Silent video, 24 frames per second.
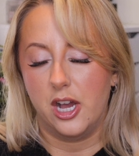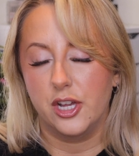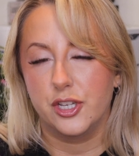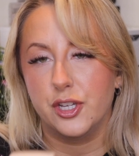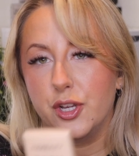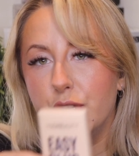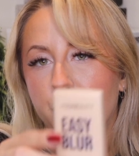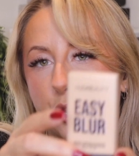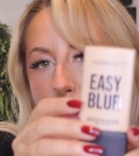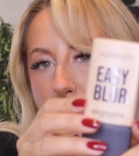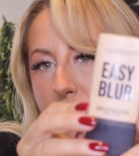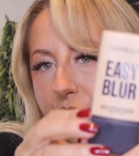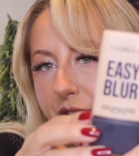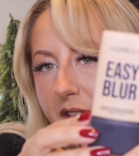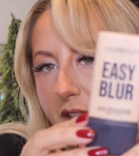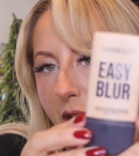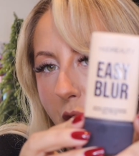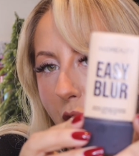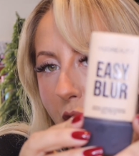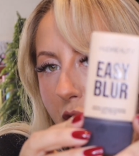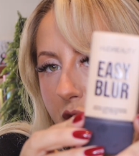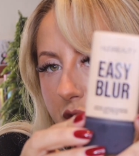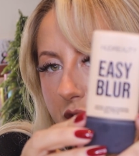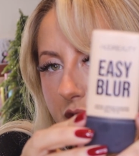I don't know if they
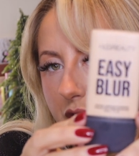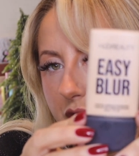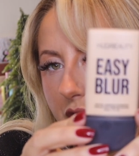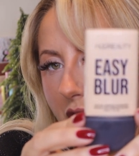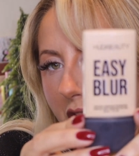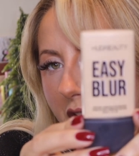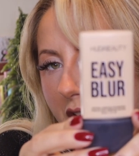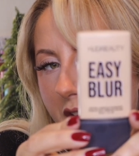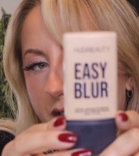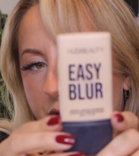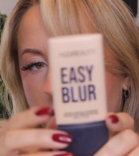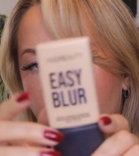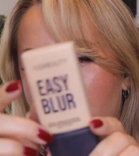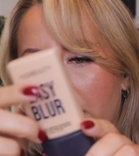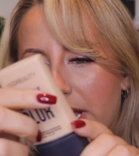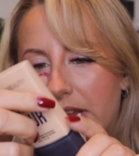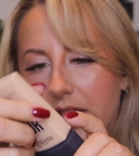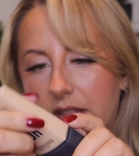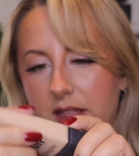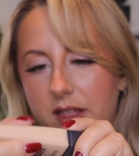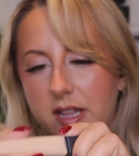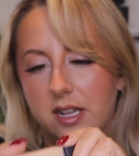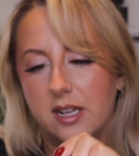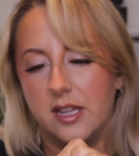oxidize or
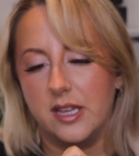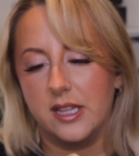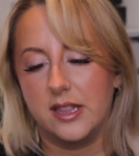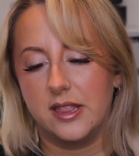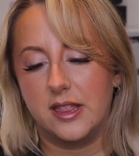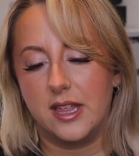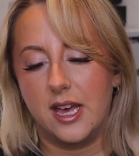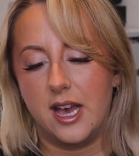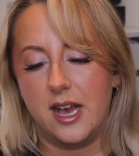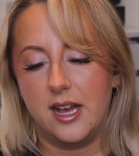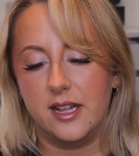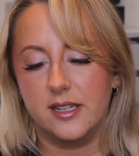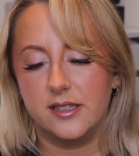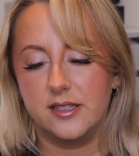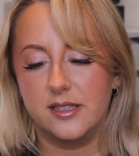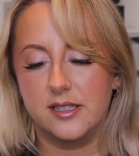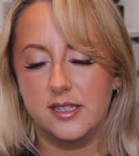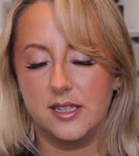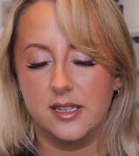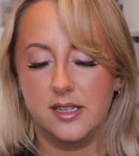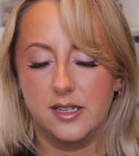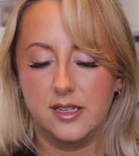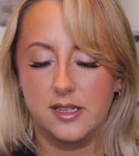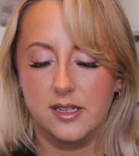anything like that,